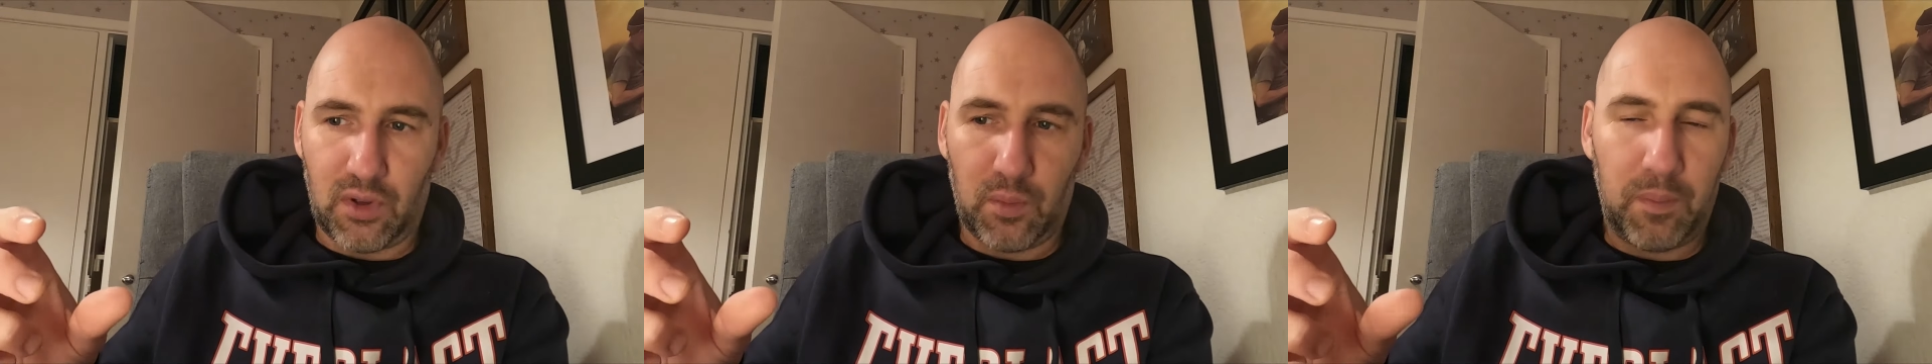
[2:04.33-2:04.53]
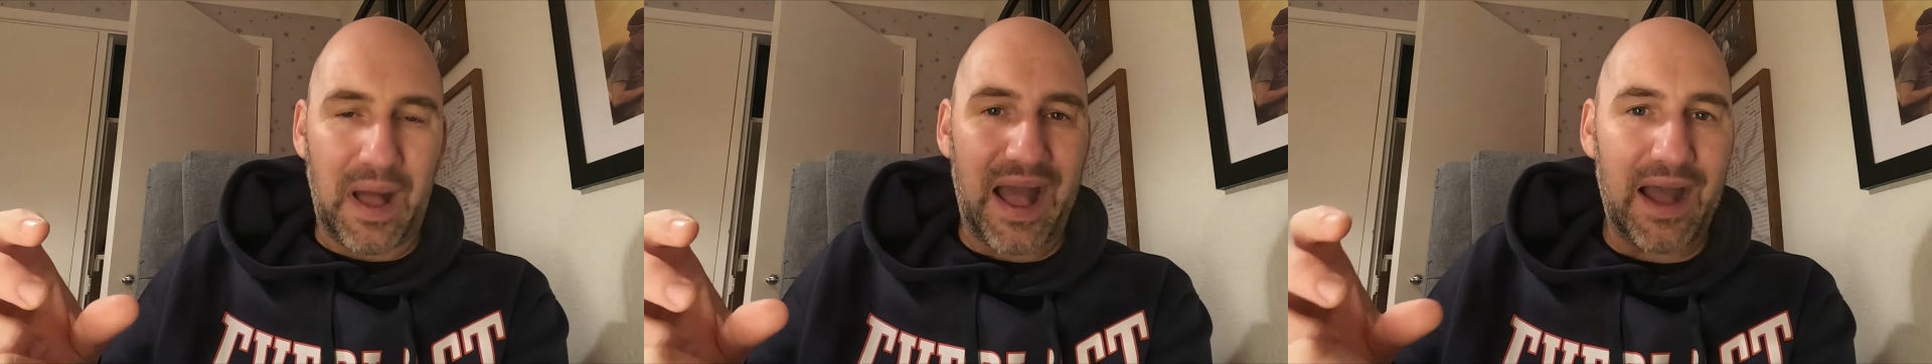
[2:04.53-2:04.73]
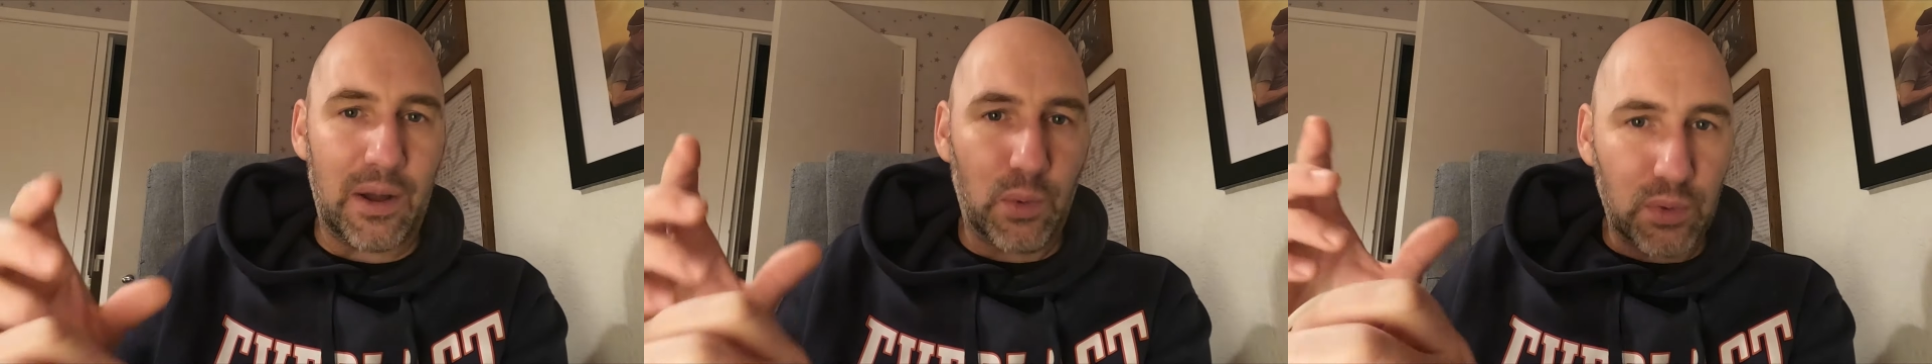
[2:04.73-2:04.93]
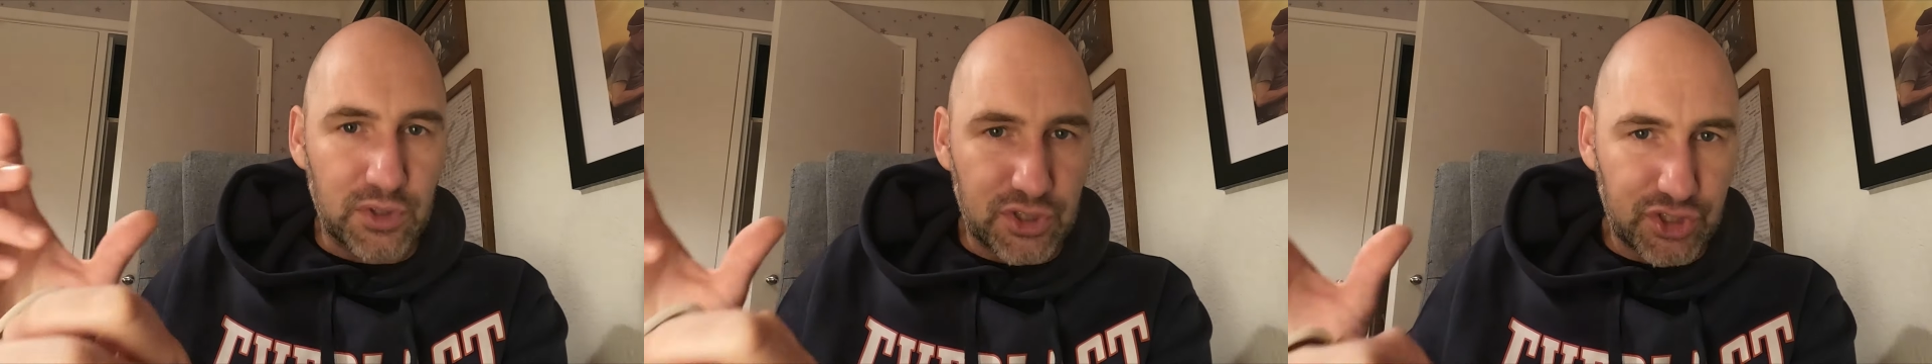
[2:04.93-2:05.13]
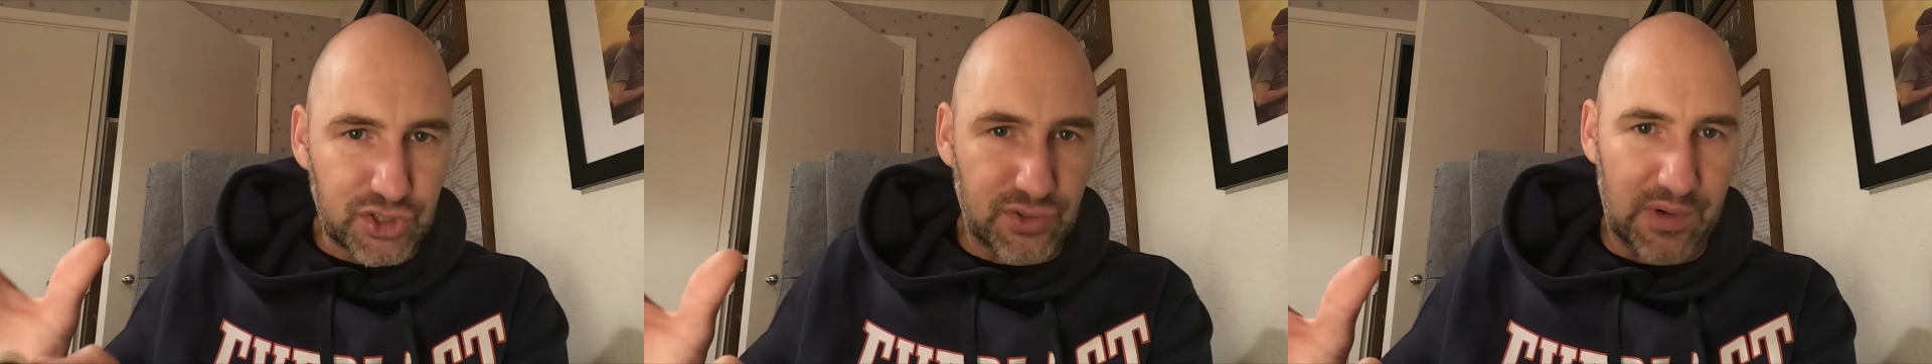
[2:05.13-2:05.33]

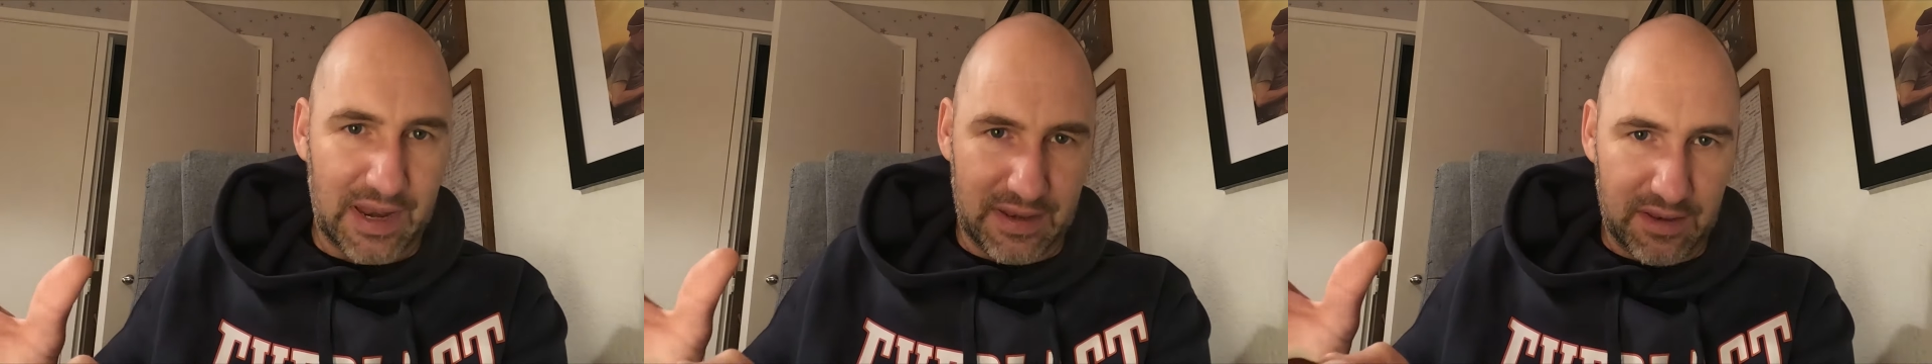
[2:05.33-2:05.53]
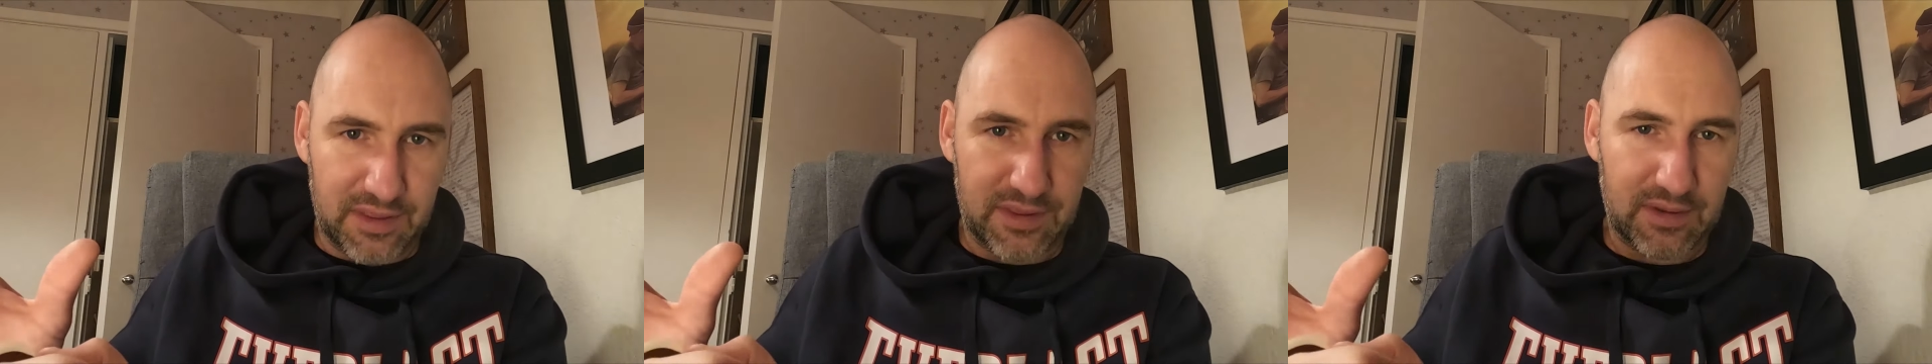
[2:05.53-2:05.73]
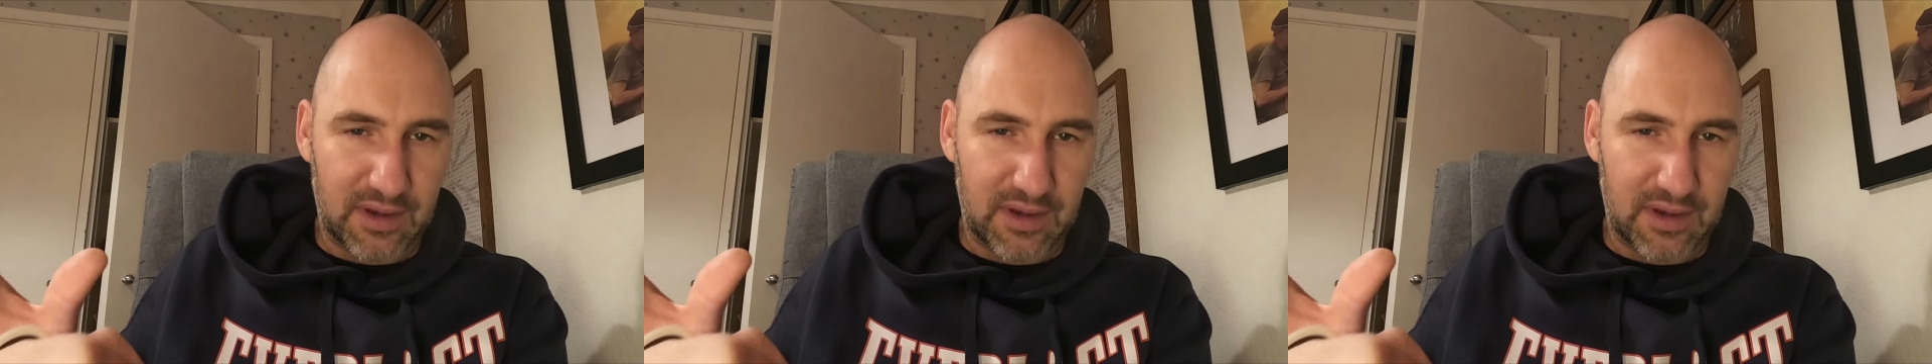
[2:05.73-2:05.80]
pound strength,